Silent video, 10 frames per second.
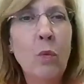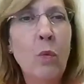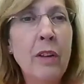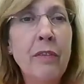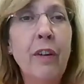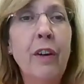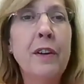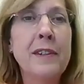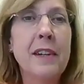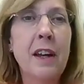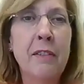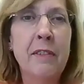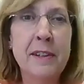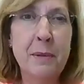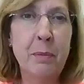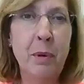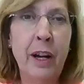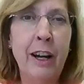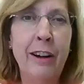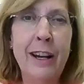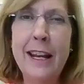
one verse of this prayer